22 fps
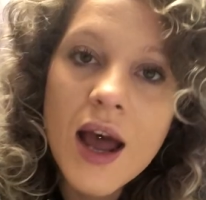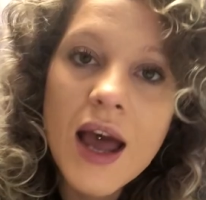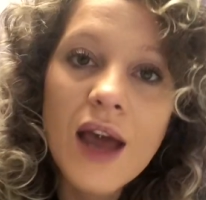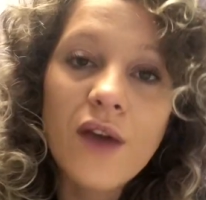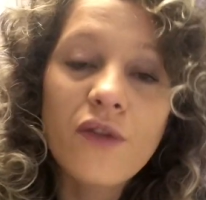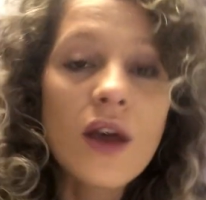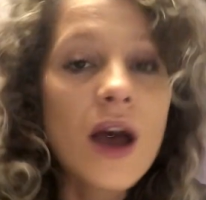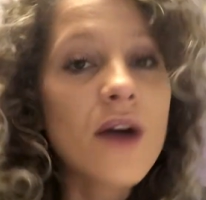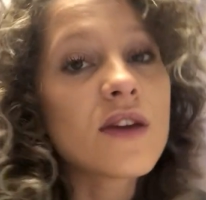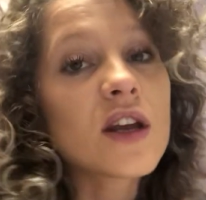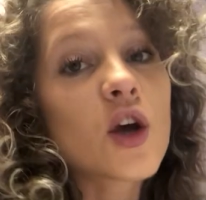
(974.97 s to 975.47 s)

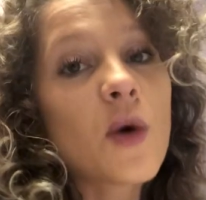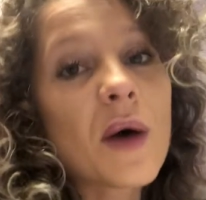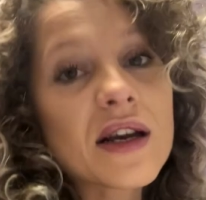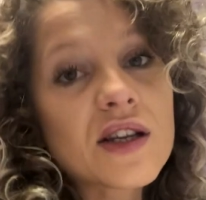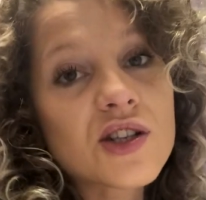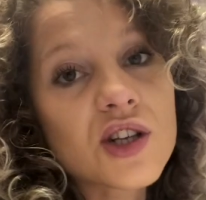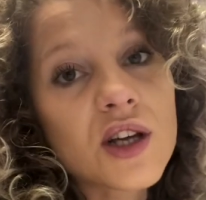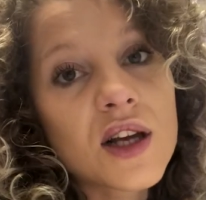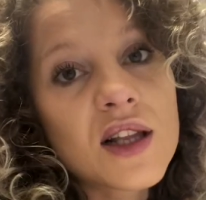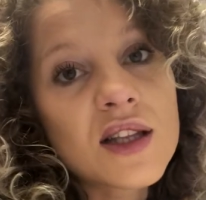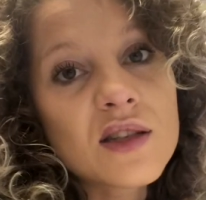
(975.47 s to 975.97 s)
If you have any
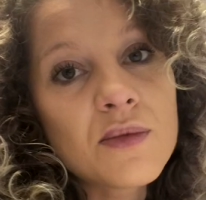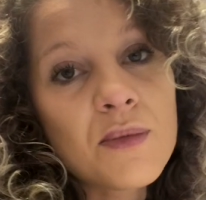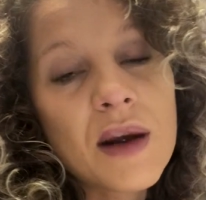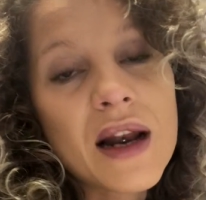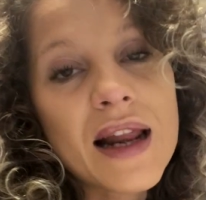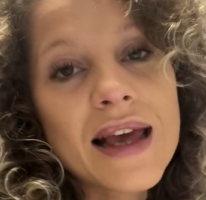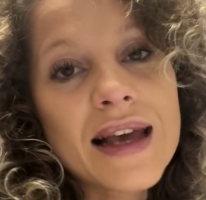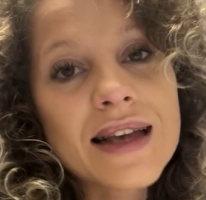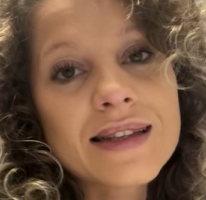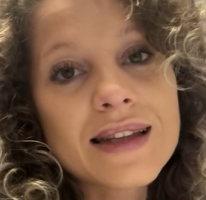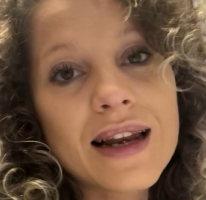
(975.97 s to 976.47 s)
questions,
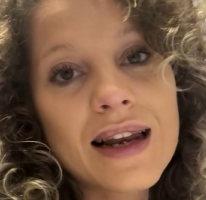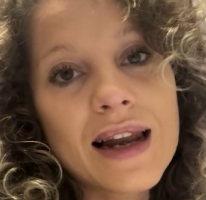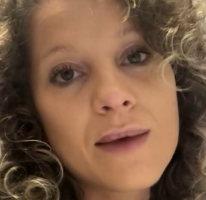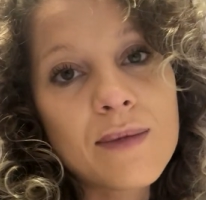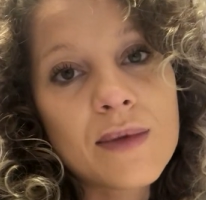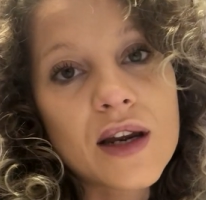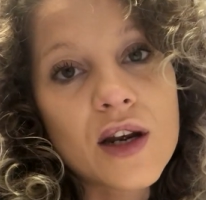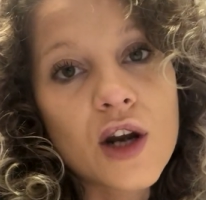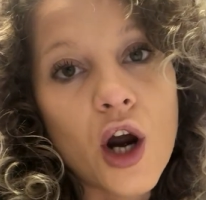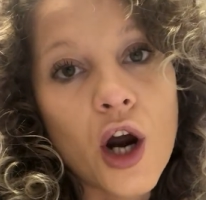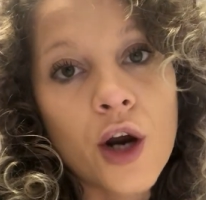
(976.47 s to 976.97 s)
please let
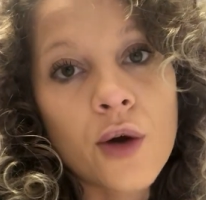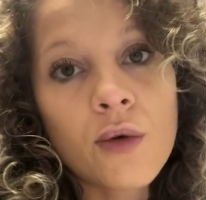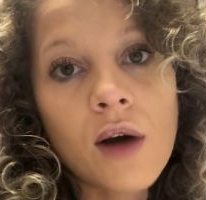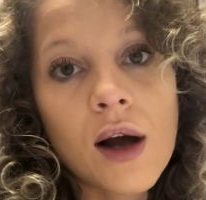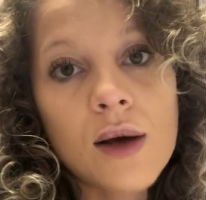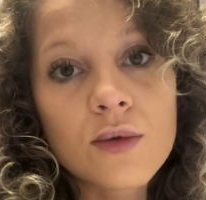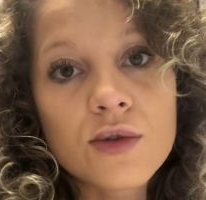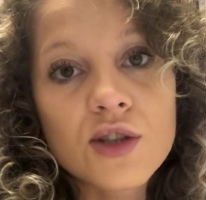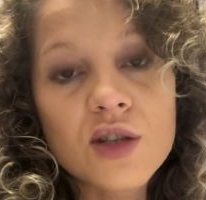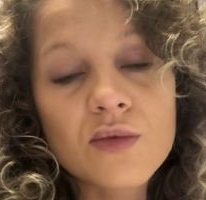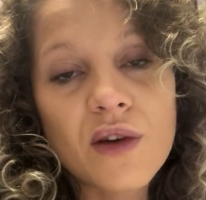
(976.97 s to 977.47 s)
me know.
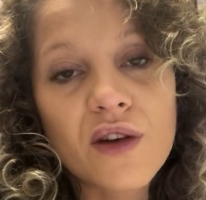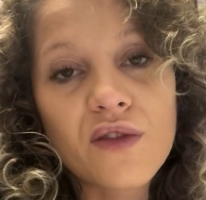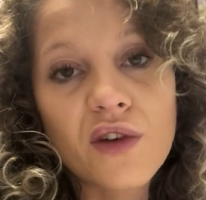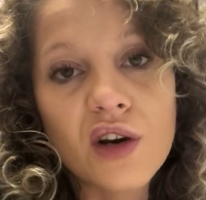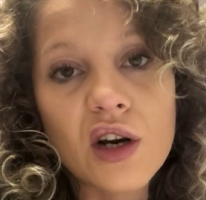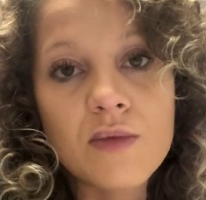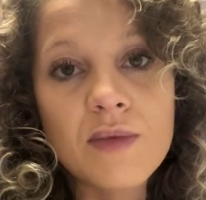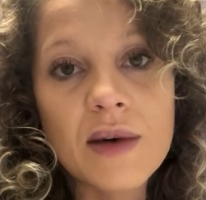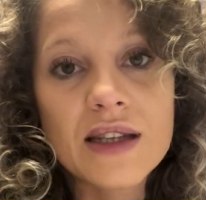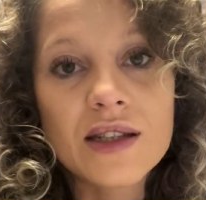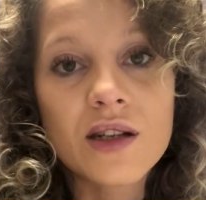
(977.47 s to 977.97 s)
I will do my
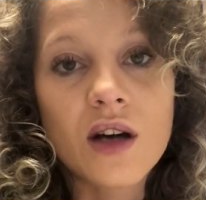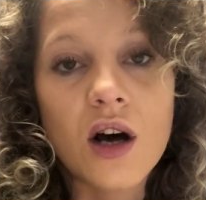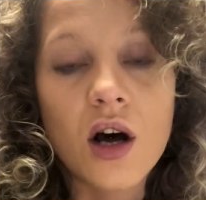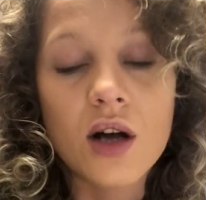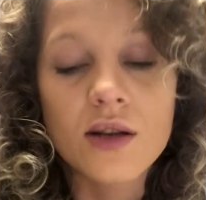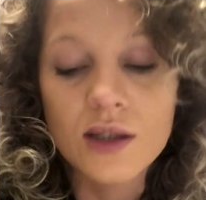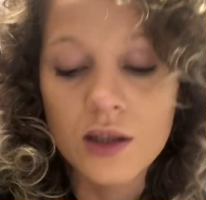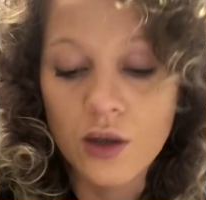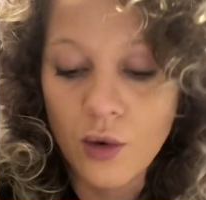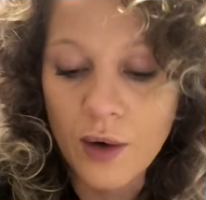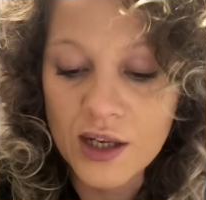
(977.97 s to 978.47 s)
very best to
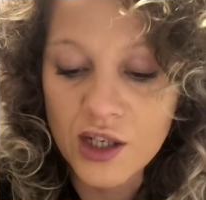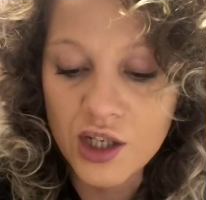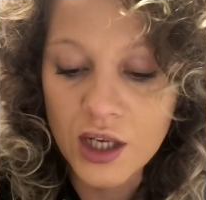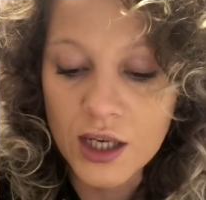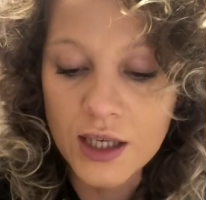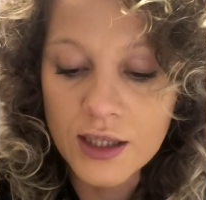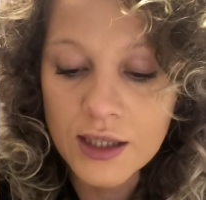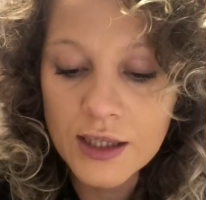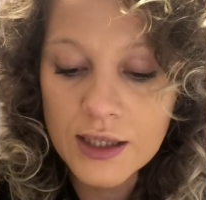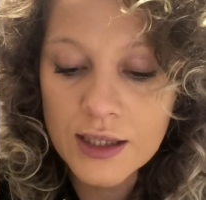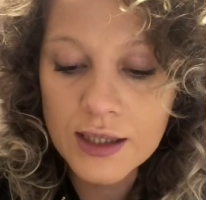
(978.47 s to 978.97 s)
answer your
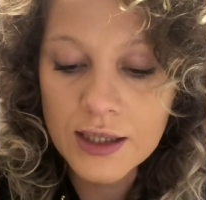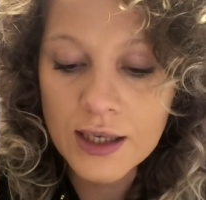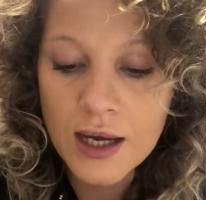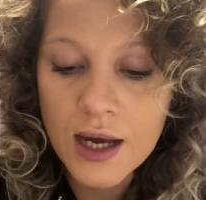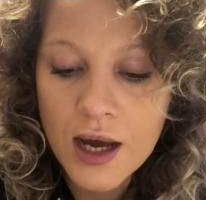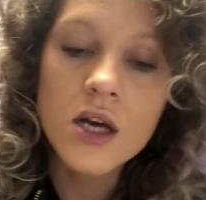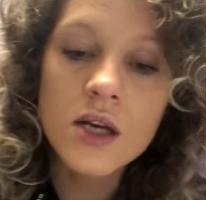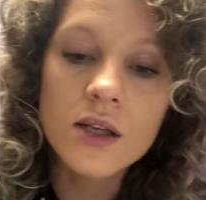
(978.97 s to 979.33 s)
questions.